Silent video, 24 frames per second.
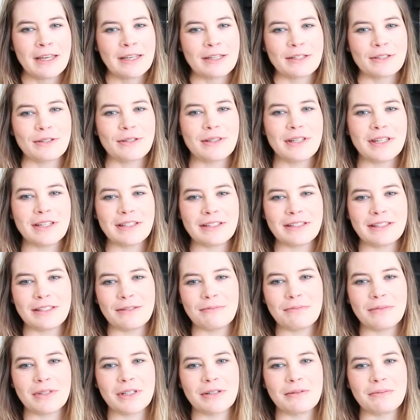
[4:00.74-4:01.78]
So these
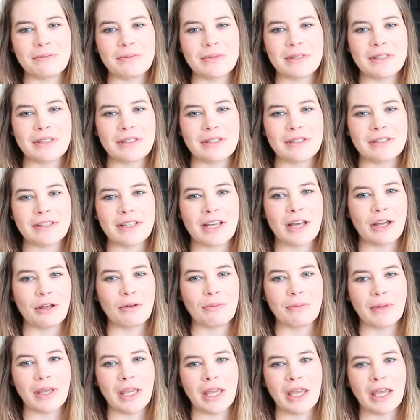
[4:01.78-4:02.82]
symptoms tell
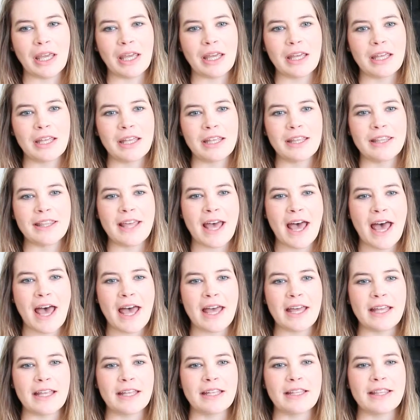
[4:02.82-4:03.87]
me
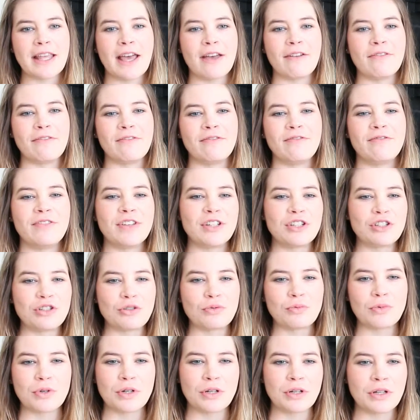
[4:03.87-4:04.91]
that
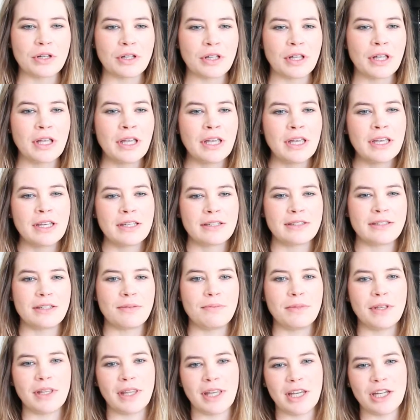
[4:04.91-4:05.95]
visual
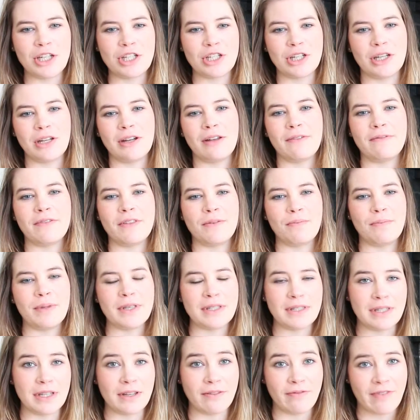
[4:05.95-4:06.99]
stimulation of the
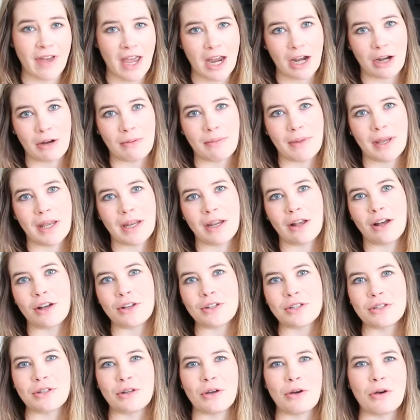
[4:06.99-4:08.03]
busy environment,
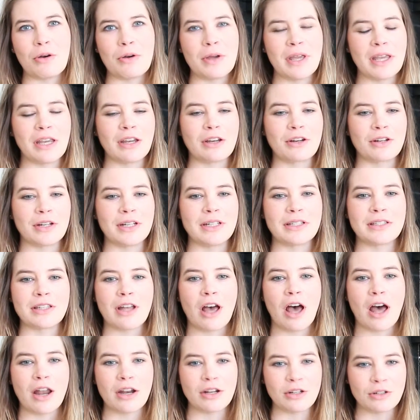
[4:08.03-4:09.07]
also increased
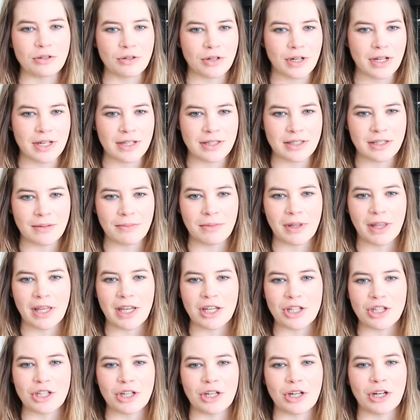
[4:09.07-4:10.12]
auditory
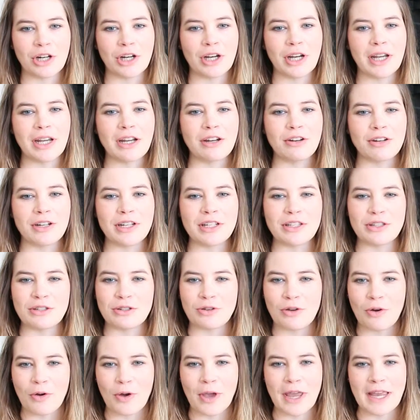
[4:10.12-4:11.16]
stimulation or increased
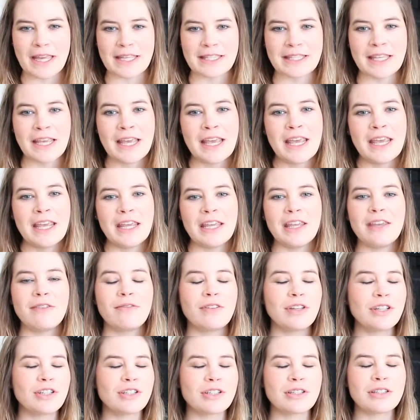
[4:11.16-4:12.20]
noise,
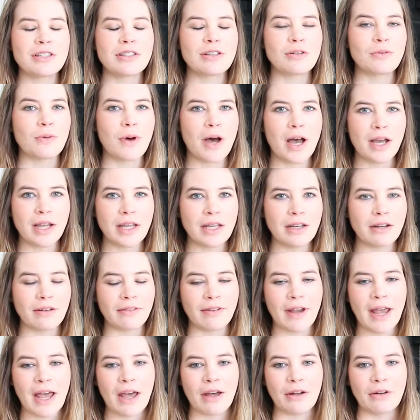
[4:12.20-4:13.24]
even just the walking
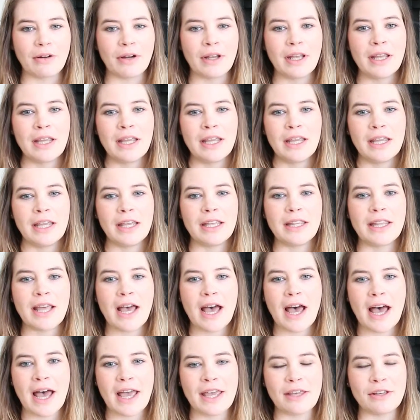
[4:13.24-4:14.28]
around in
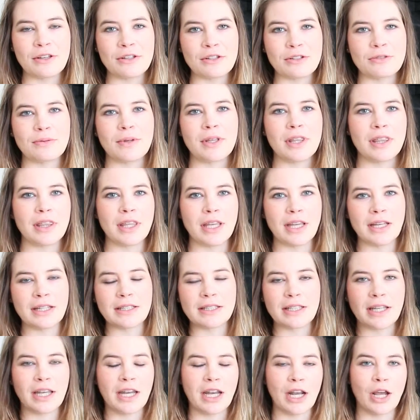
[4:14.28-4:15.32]
the aisles with
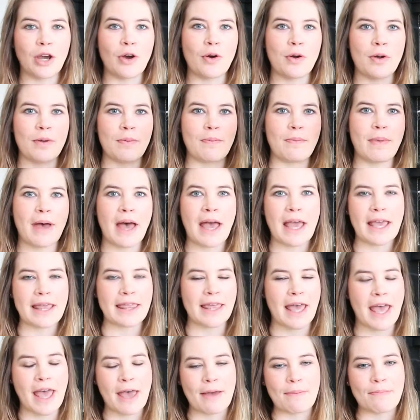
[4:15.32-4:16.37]
things kind of going by
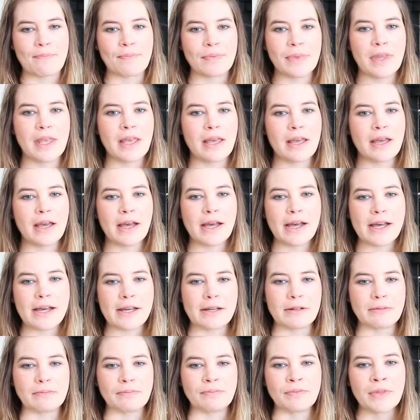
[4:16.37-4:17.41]
them
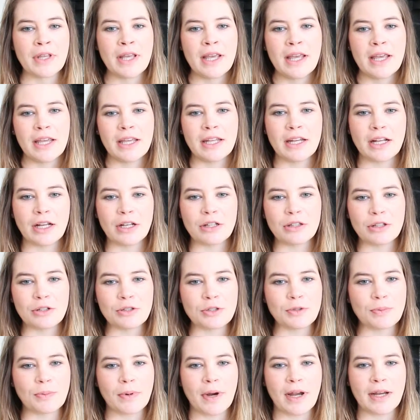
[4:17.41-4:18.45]
in a
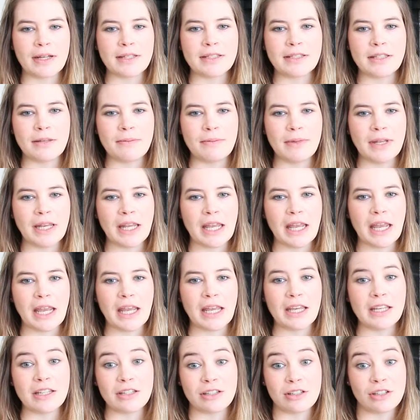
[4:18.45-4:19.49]
close proximity
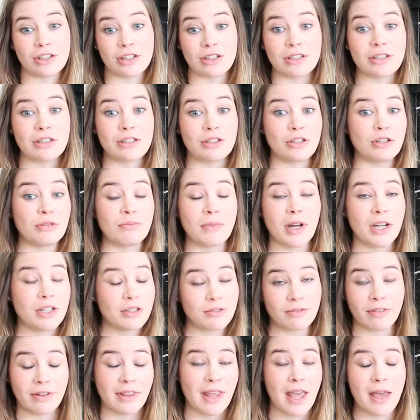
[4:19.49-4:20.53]
is just too
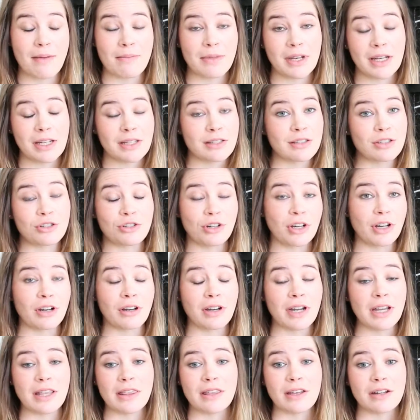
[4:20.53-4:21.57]
much for them, and it's
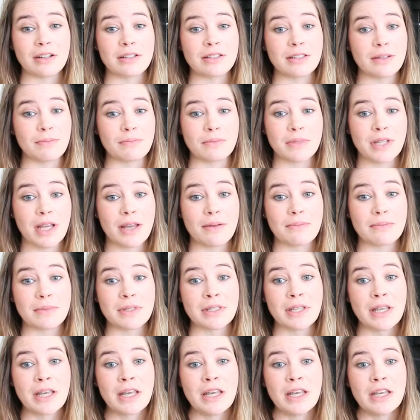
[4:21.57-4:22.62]
triggering their
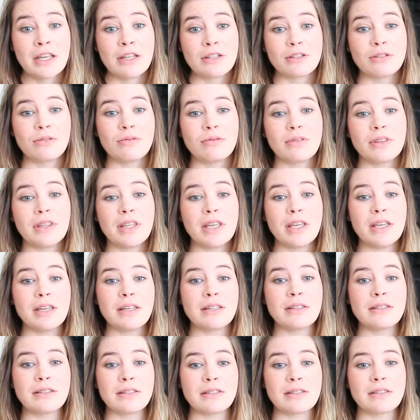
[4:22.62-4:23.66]
symptoms. So
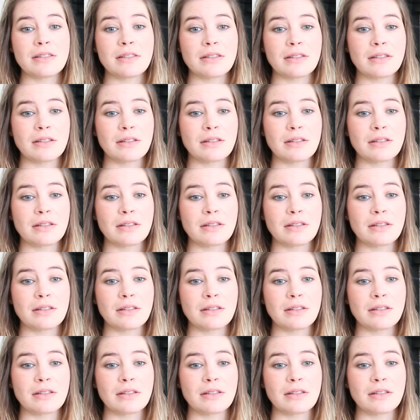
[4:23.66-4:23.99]
these